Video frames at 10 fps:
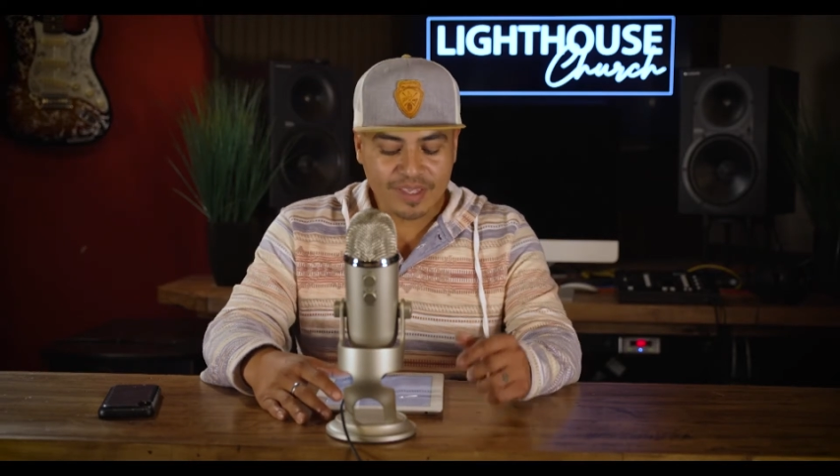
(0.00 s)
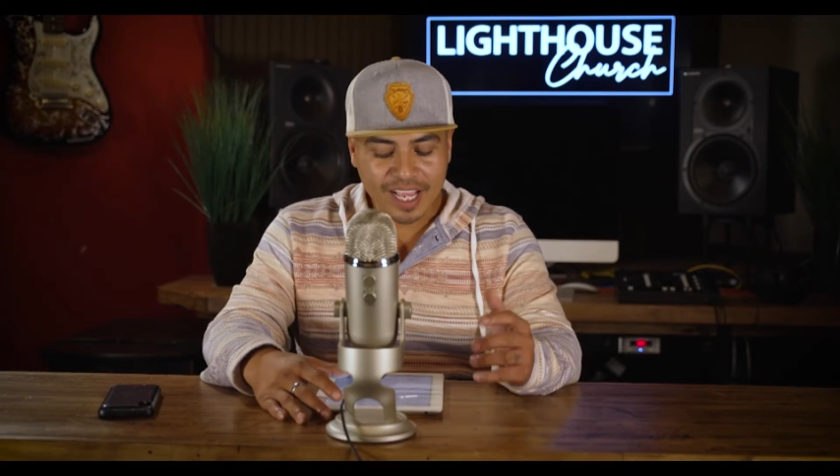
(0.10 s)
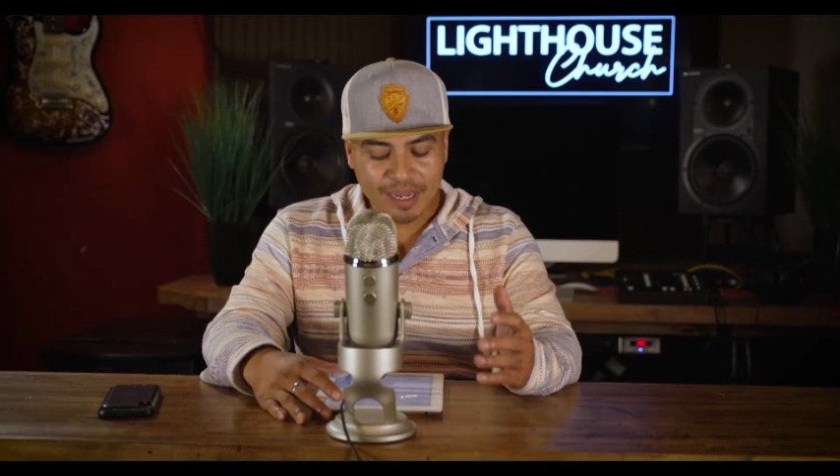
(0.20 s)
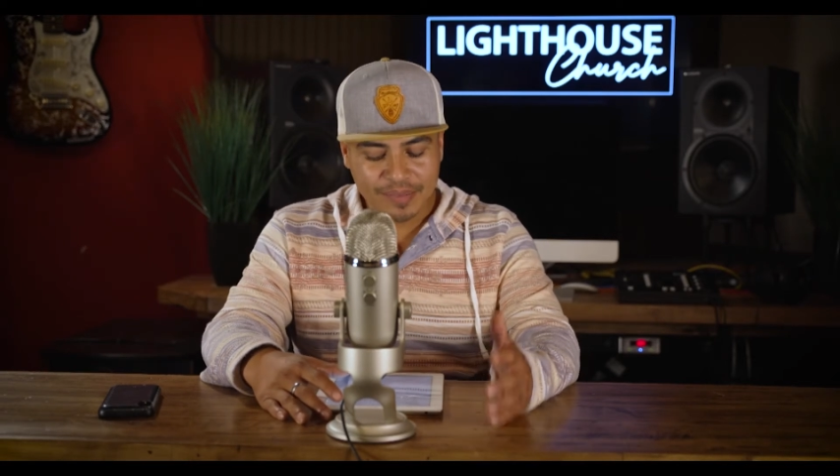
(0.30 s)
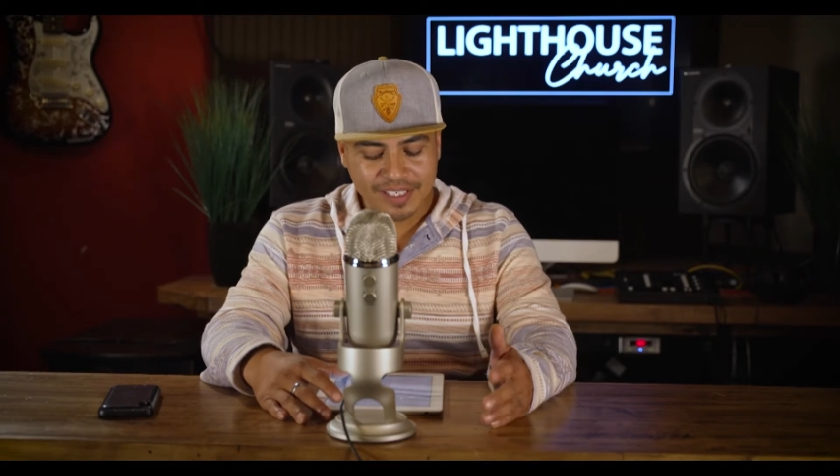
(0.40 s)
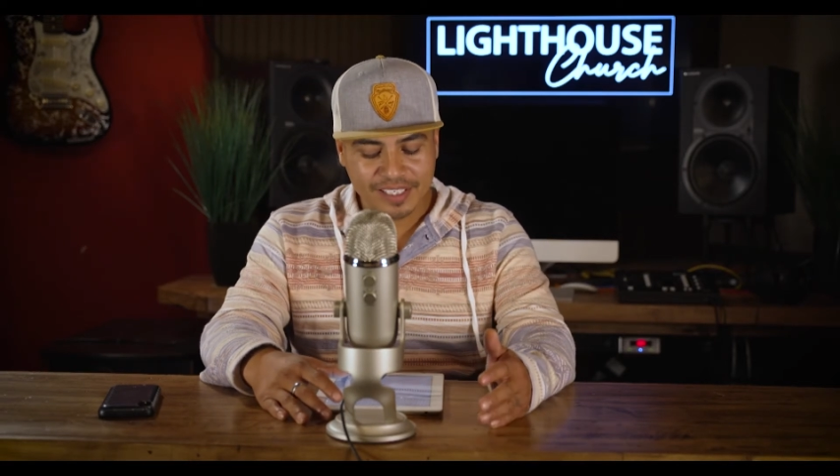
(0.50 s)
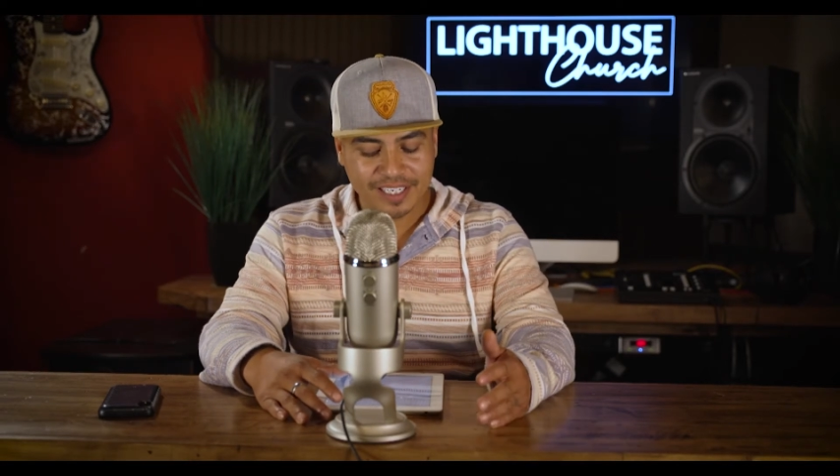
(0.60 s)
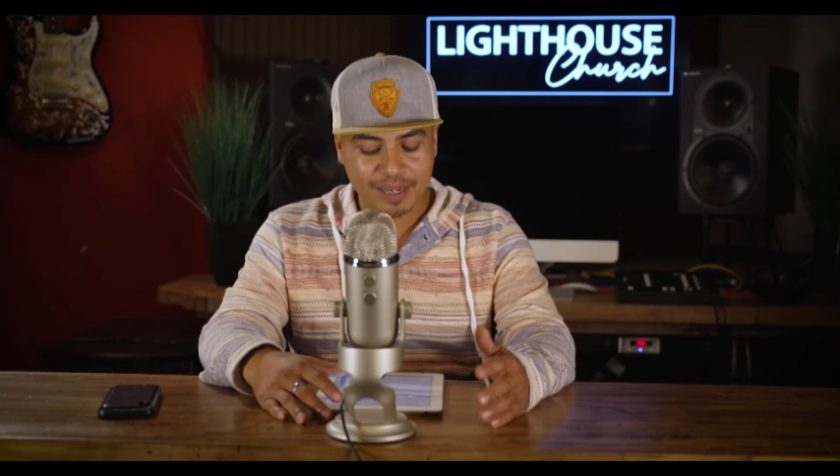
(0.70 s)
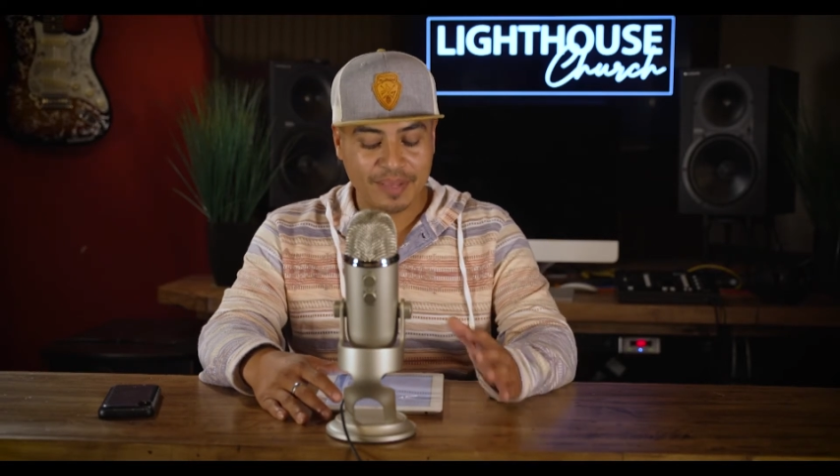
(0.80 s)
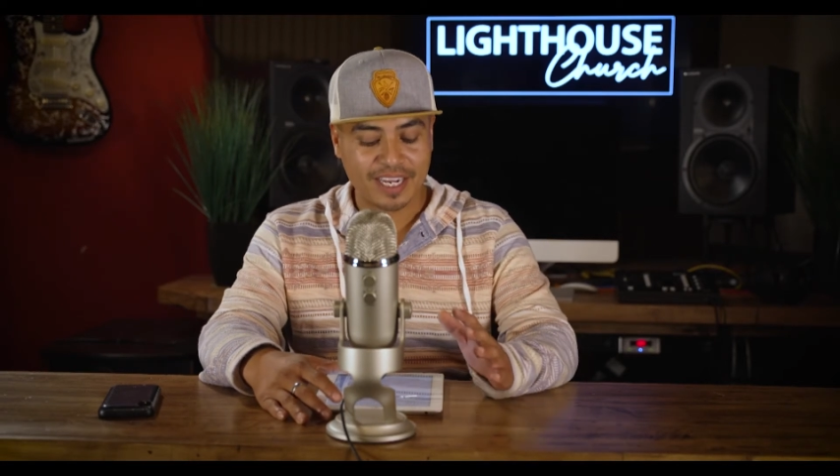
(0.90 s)
I'm gonna
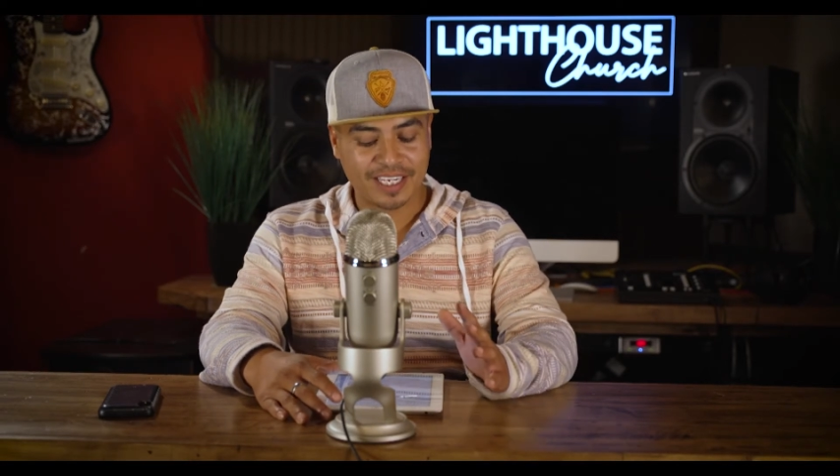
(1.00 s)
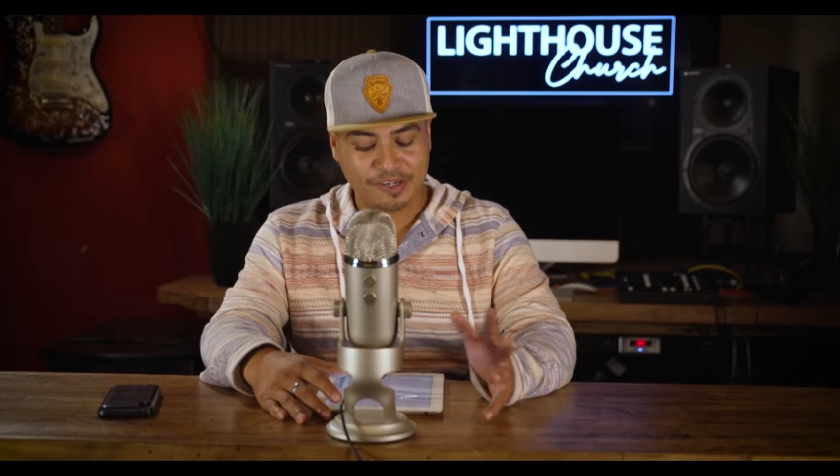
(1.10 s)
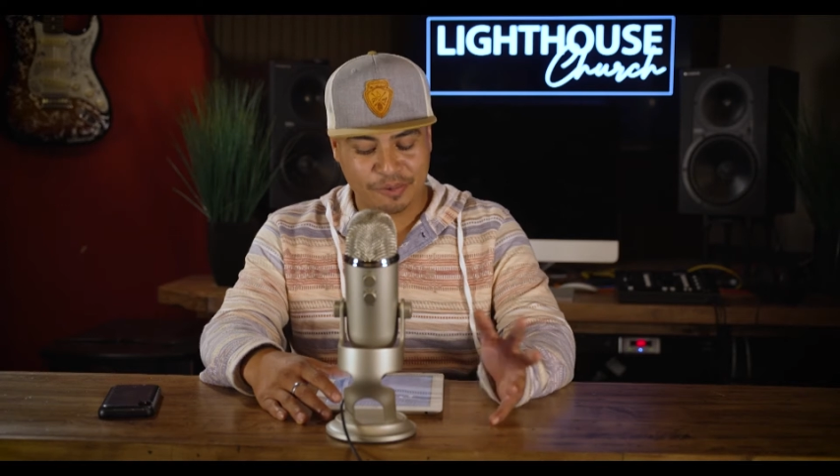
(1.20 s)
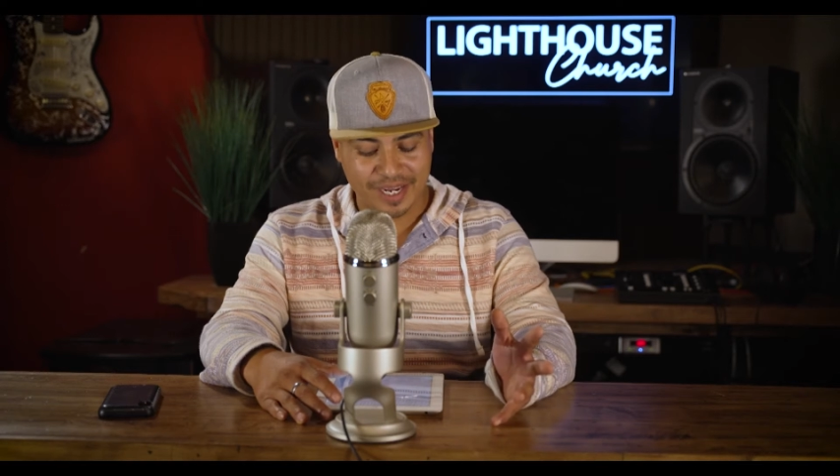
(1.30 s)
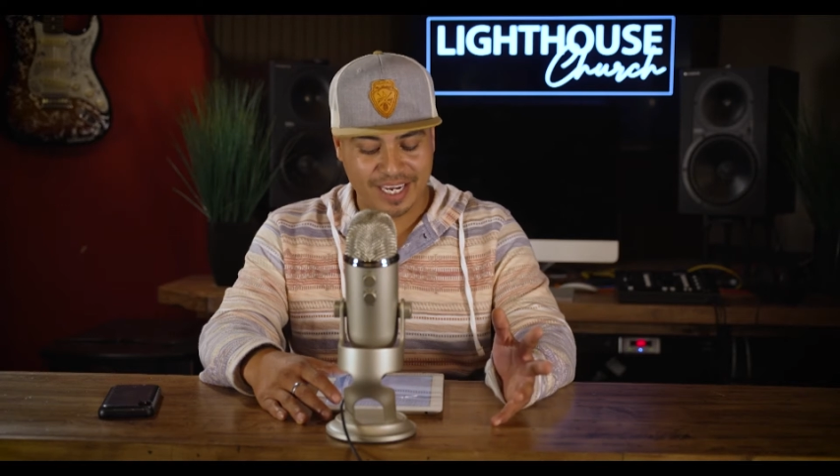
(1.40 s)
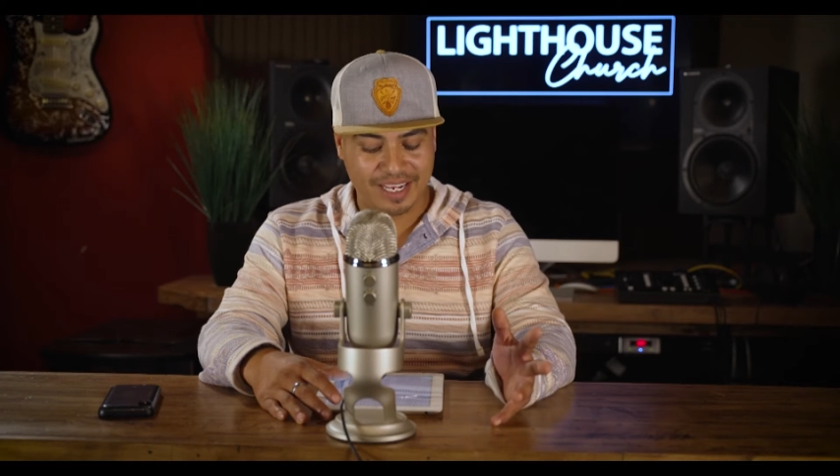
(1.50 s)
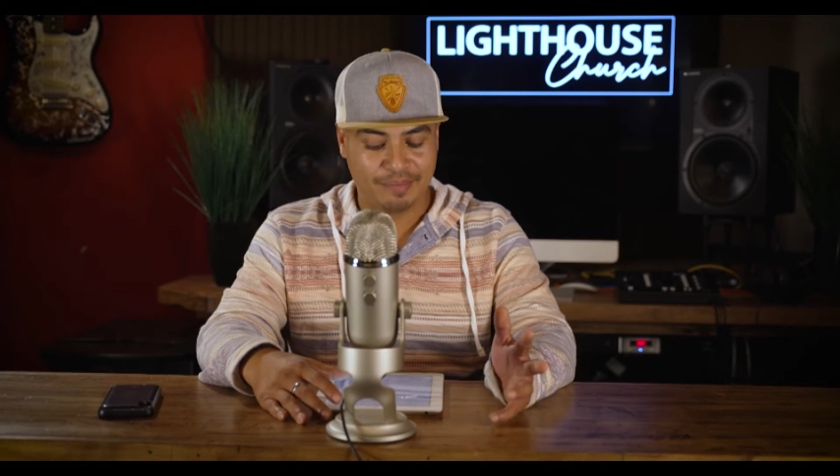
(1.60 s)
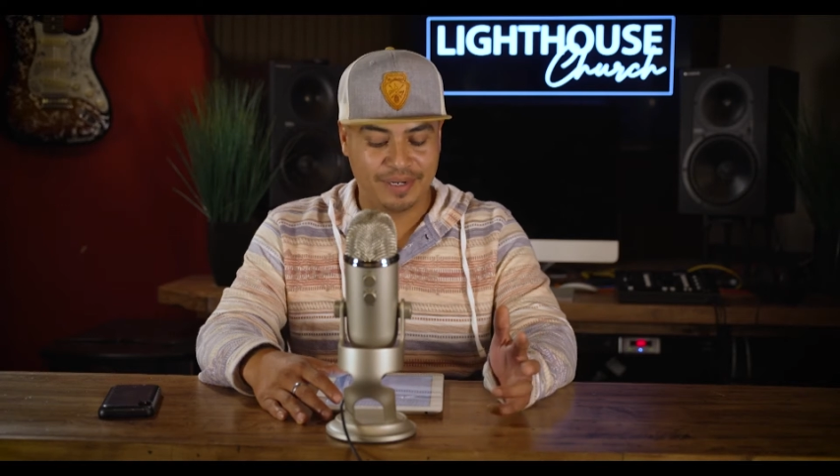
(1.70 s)
I'm not gonna read it,